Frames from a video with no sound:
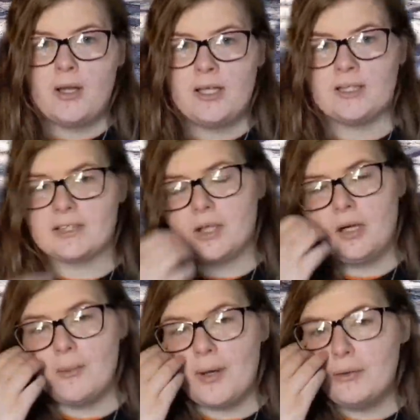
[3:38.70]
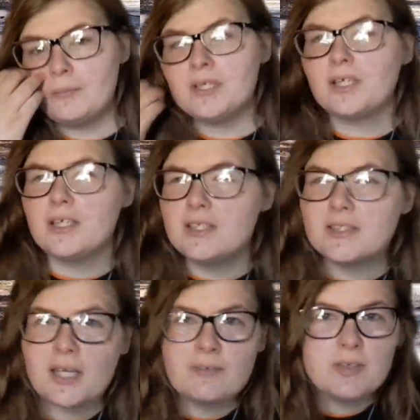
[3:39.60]
and like talk about it,
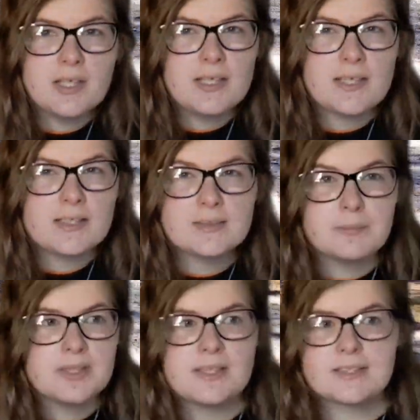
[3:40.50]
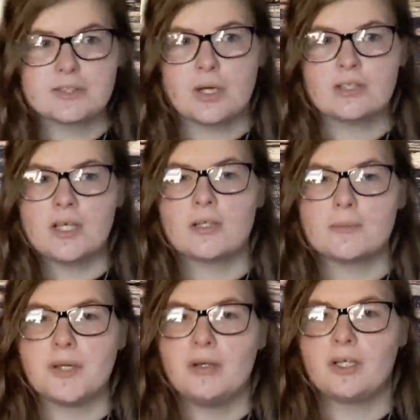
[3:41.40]
because I feel like that's something that's not talked
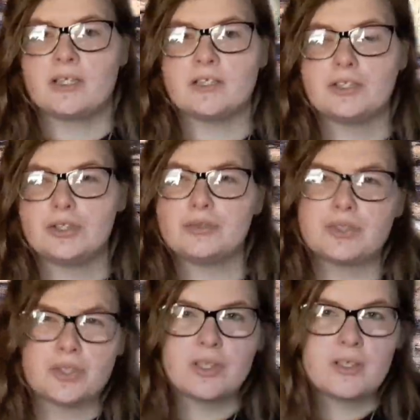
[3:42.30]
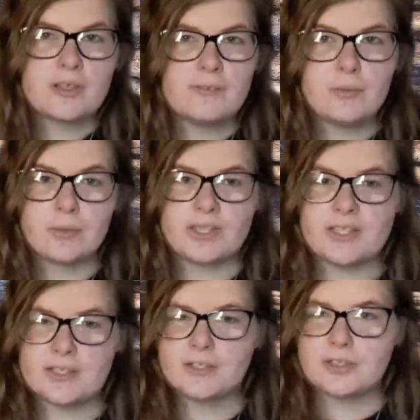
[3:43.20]
about unless you took the Florida
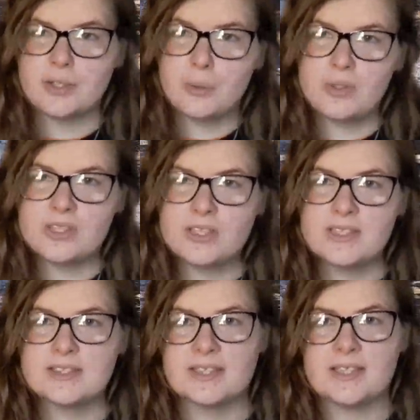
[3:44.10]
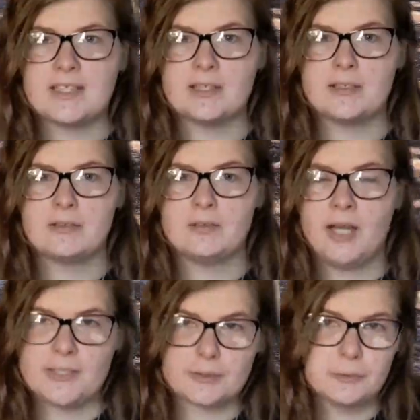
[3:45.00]
history courses in
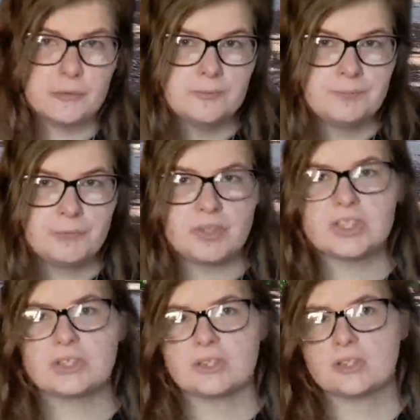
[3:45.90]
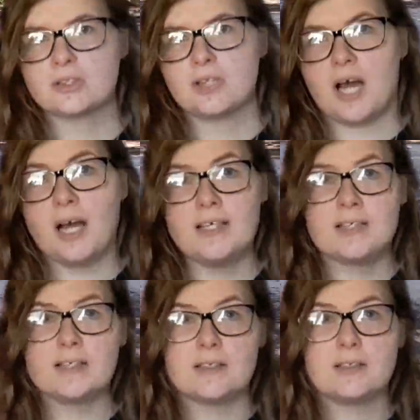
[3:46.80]
high school, which I
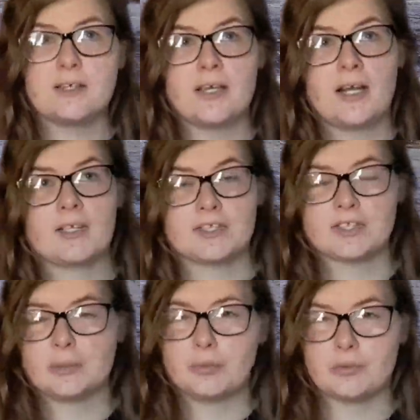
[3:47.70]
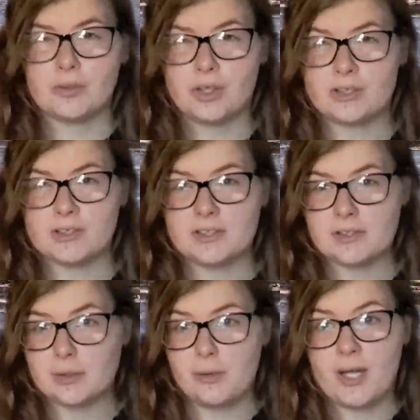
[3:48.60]
didn't, and I just stumbled across this,
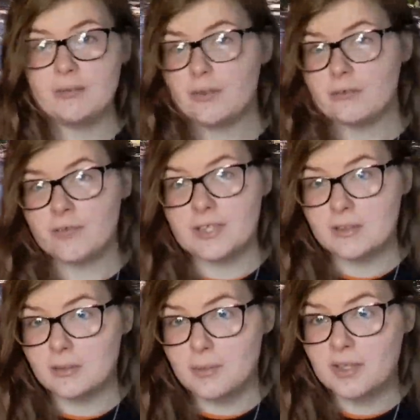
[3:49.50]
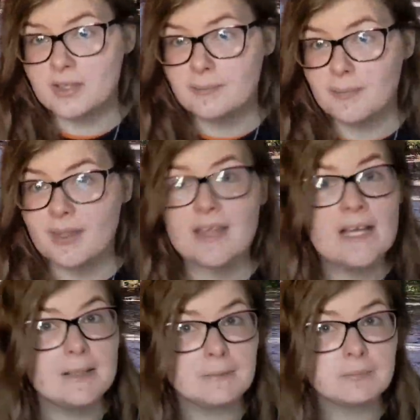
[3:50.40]
so I don't know if they talk about it
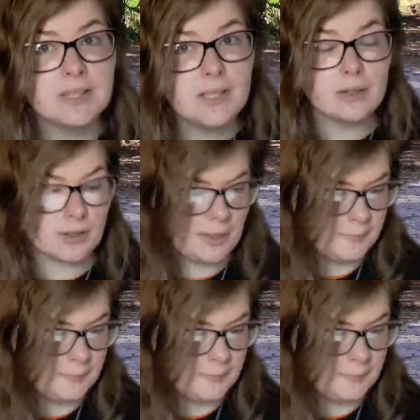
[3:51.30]
then either.